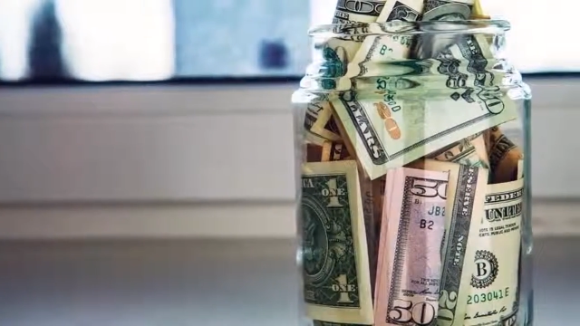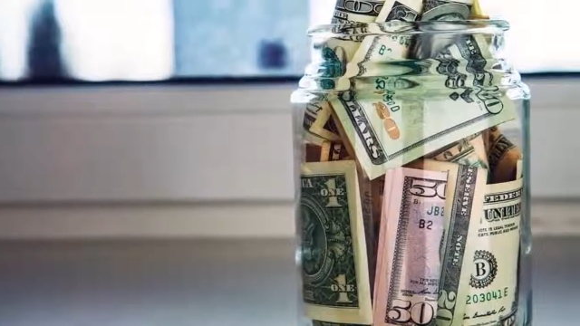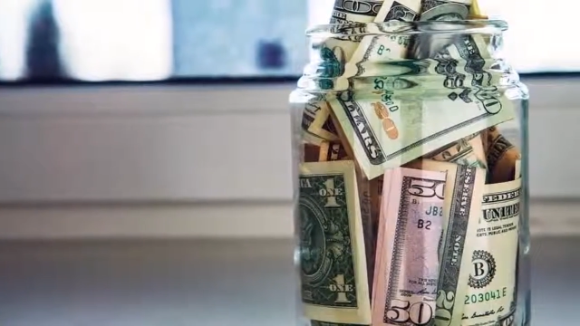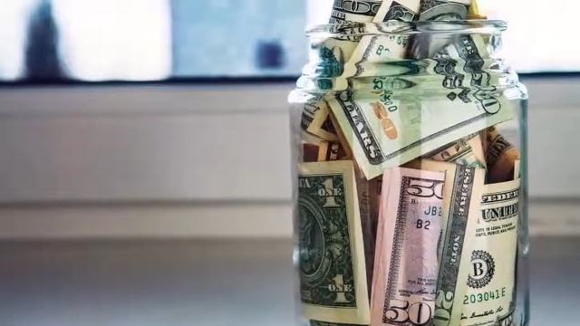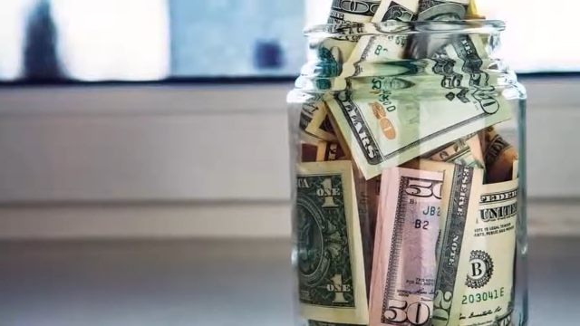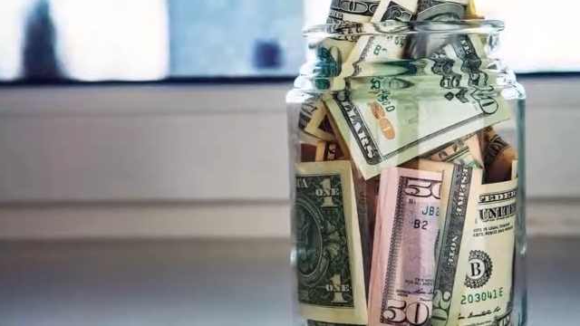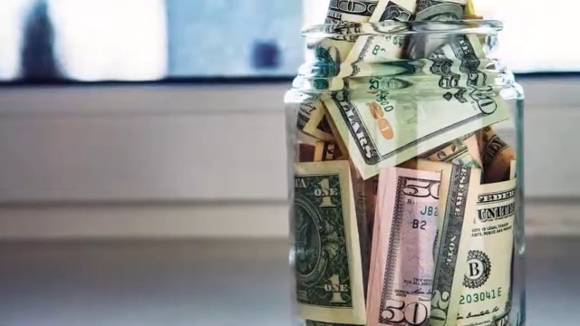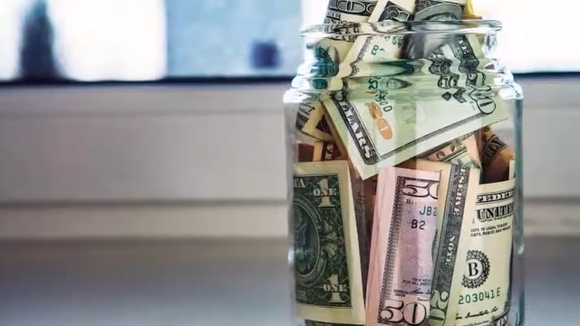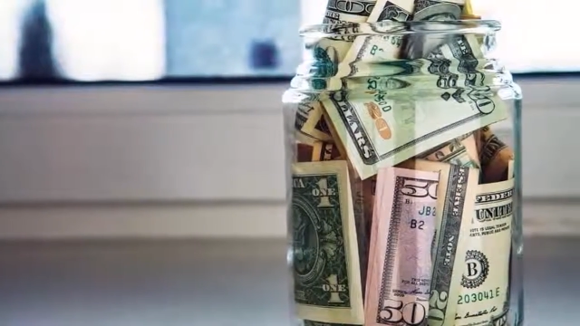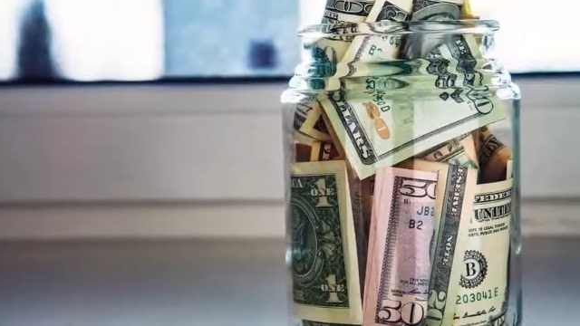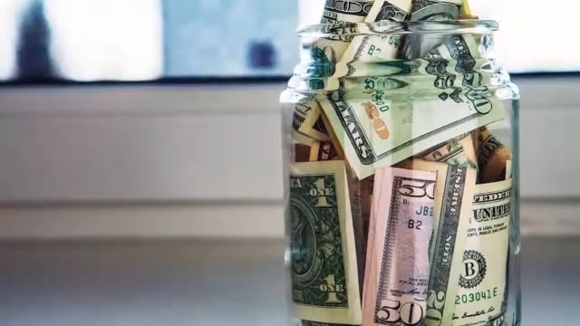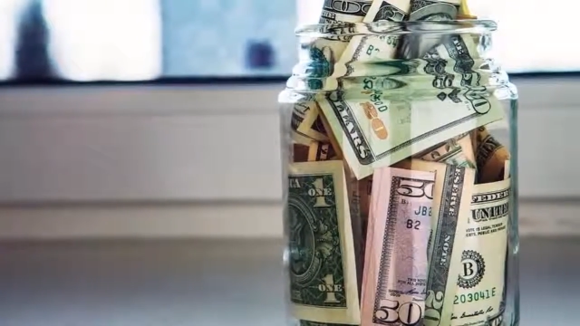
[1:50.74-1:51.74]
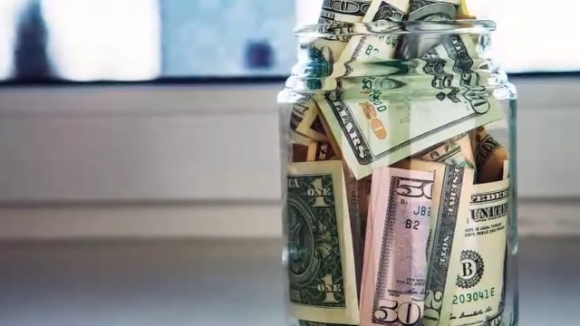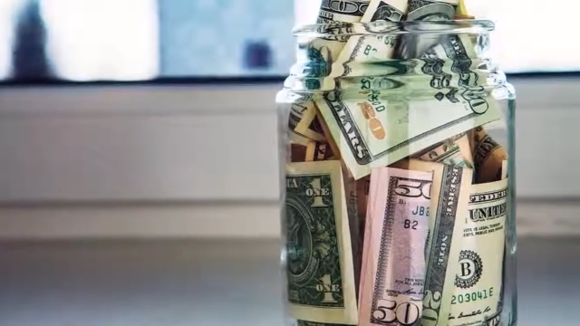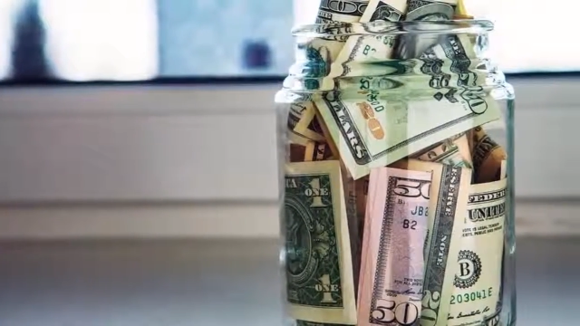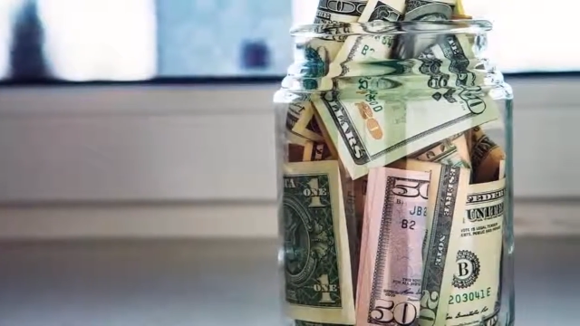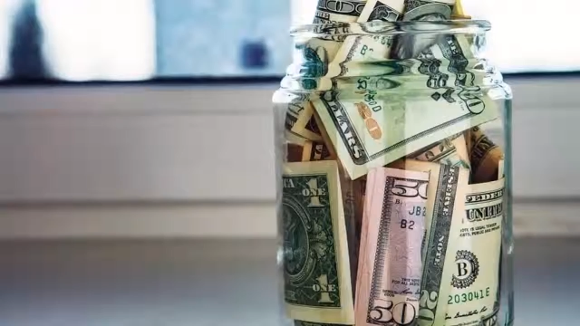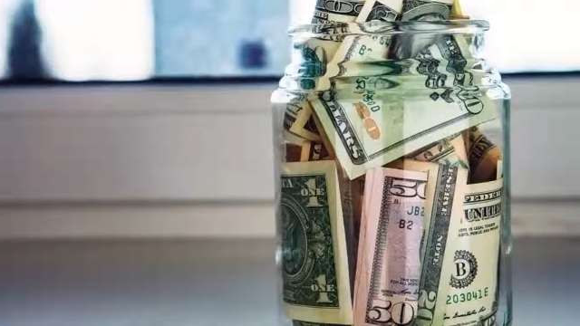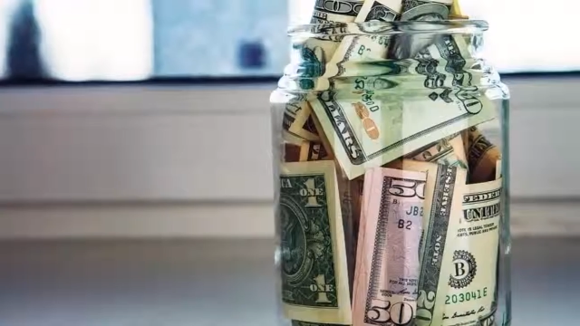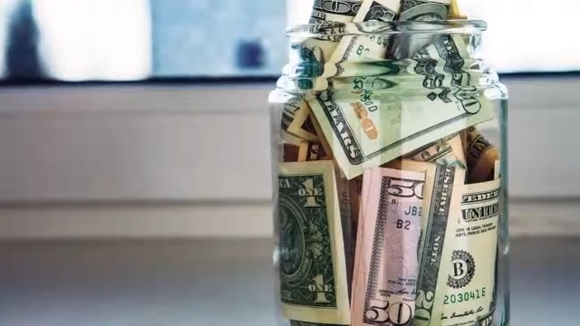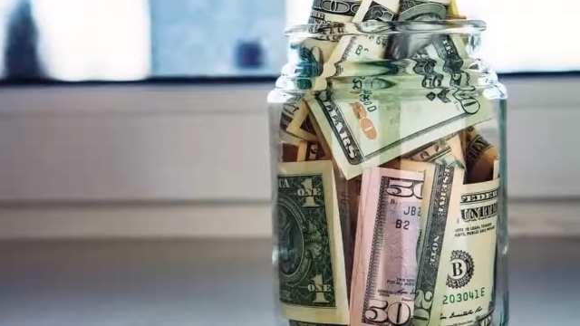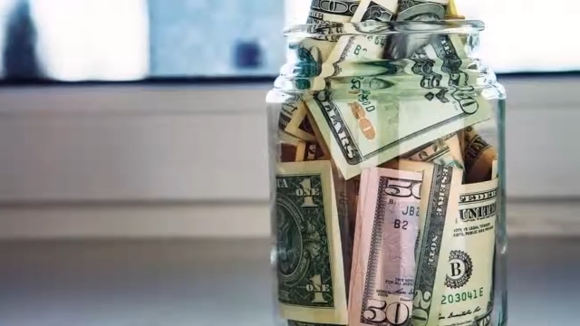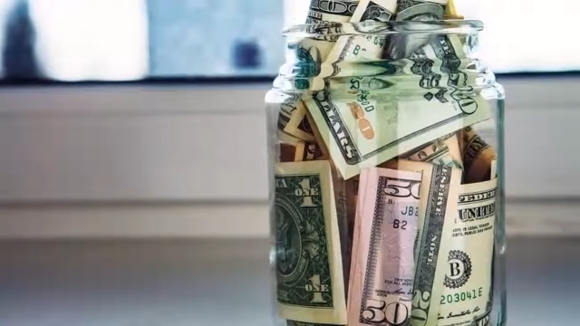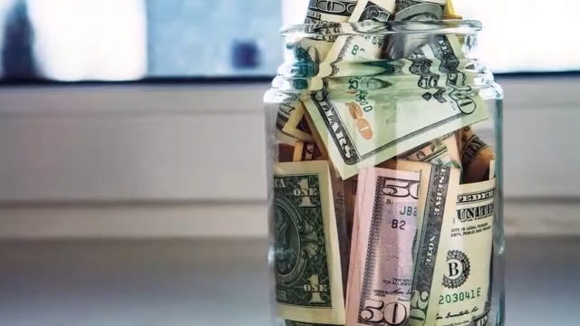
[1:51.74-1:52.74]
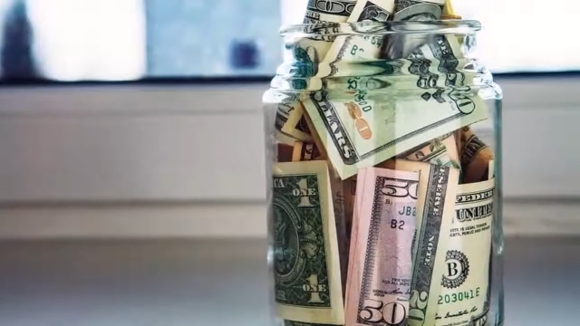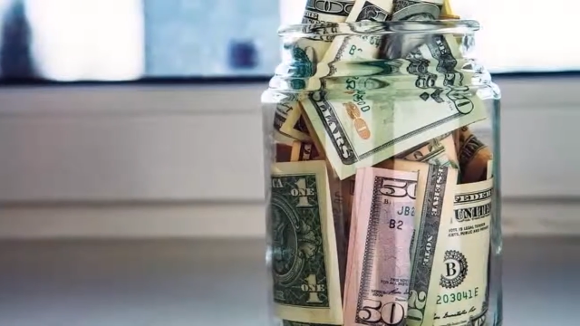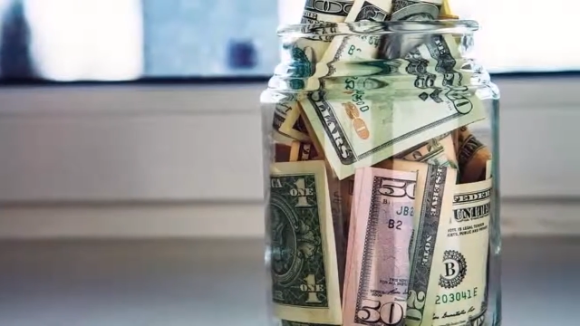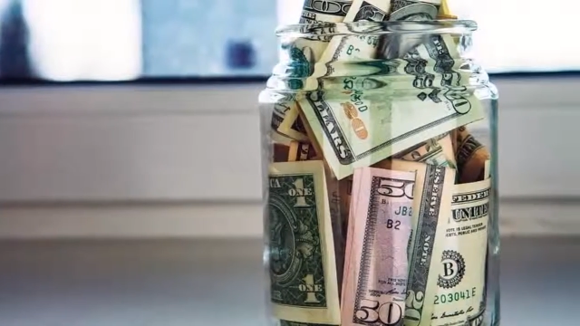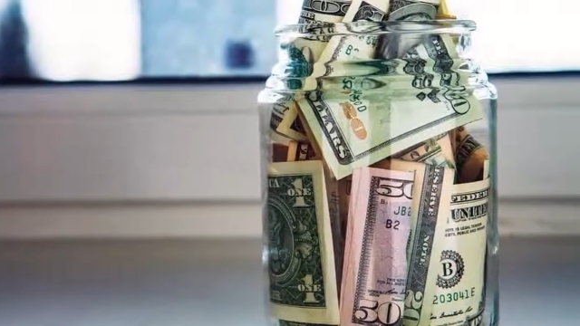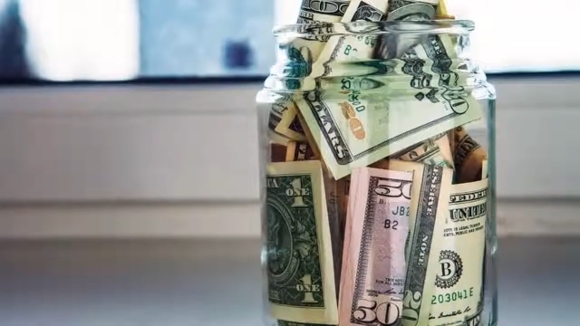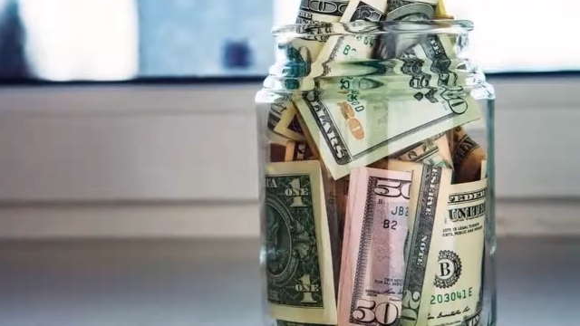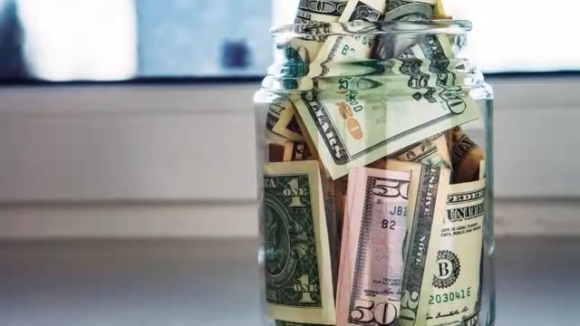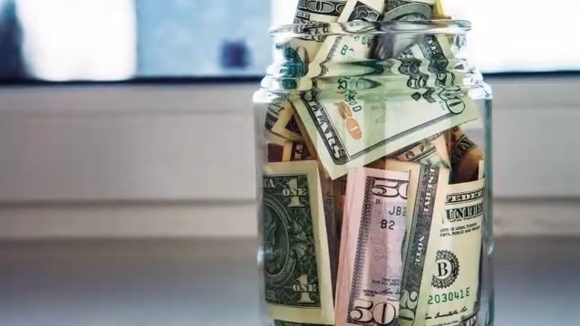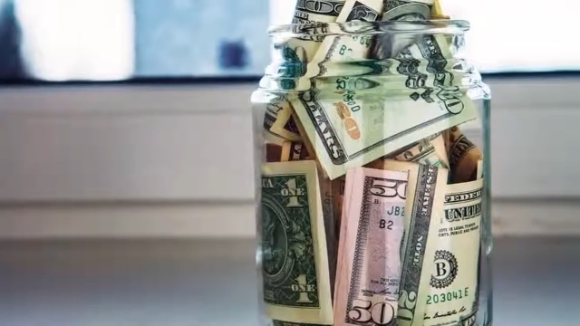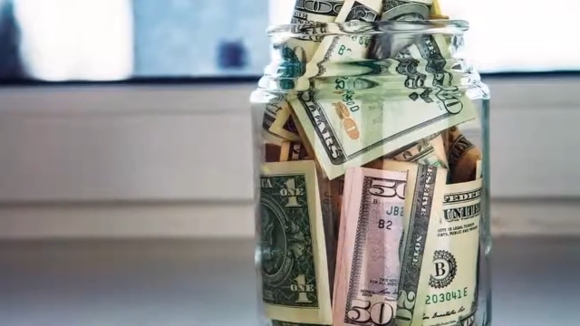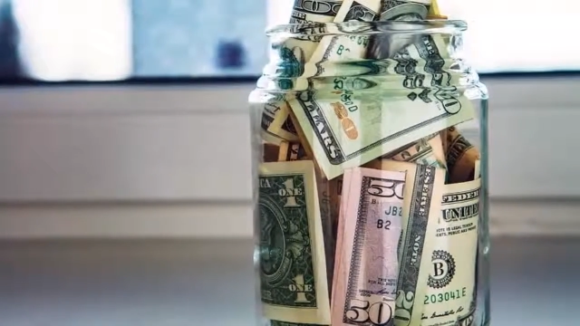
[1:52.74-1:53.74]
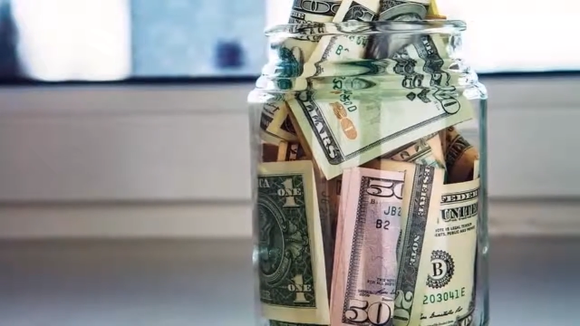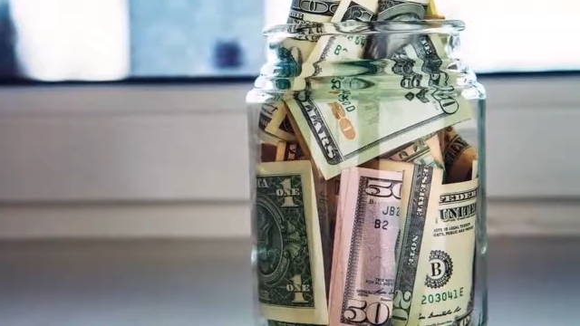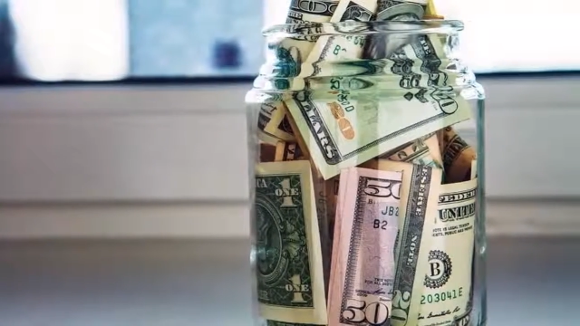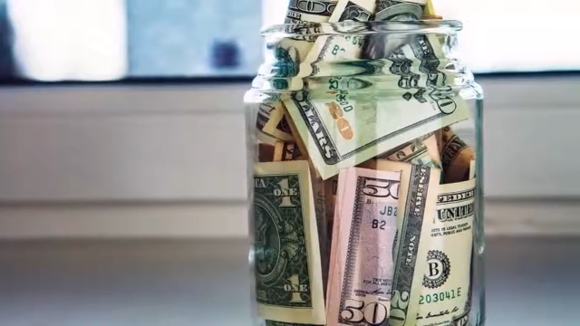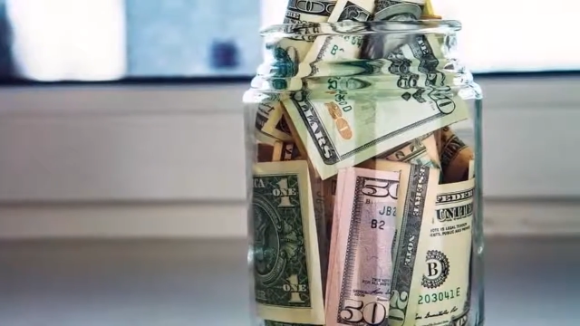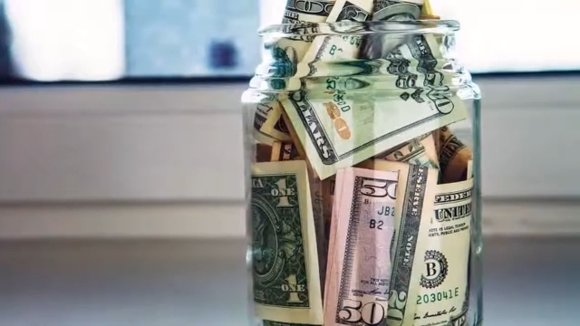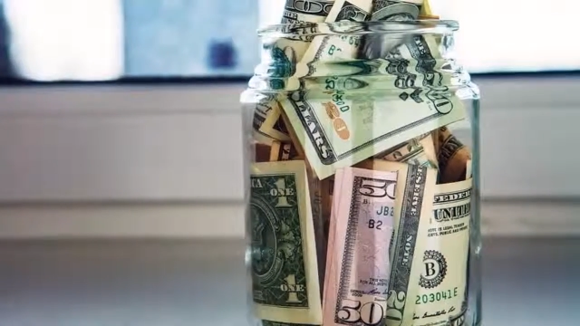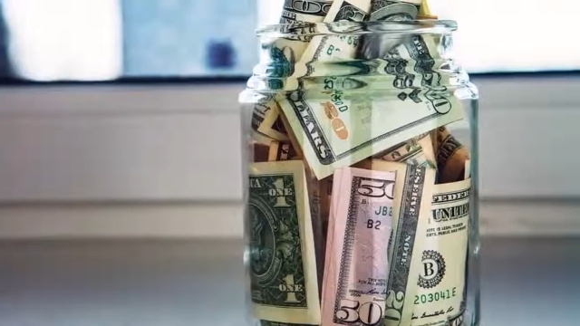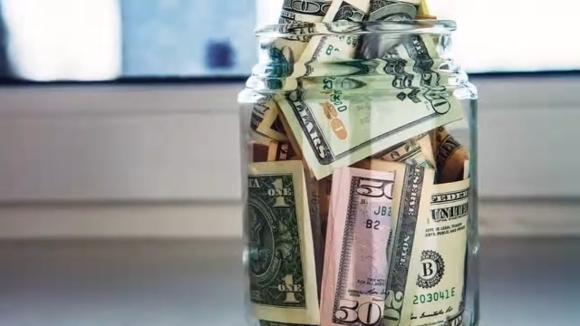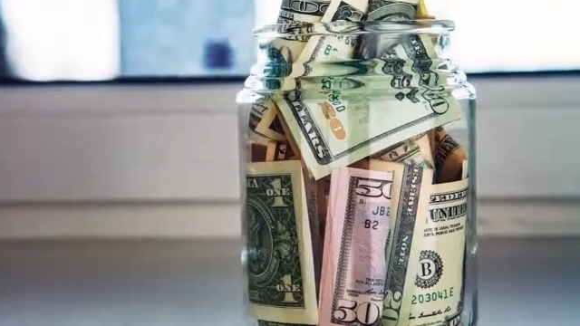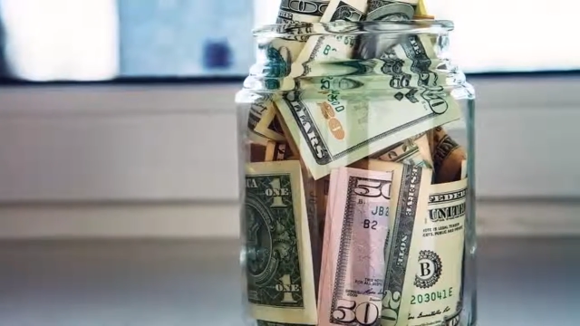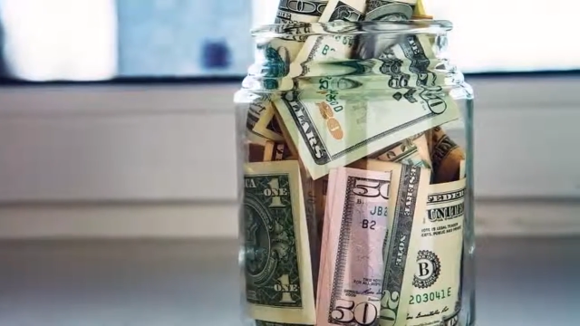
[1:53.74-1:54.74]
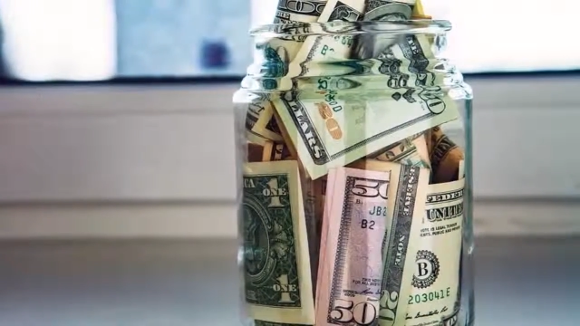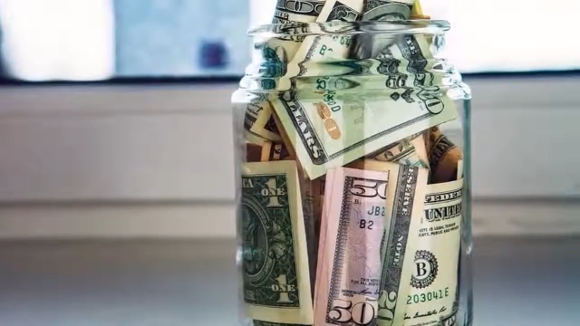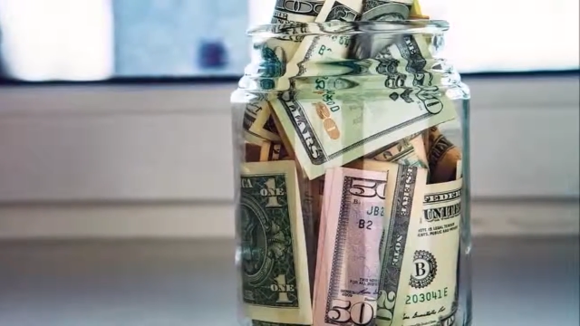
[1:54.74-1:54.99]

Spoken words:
No face is visible, so there are no lips to read.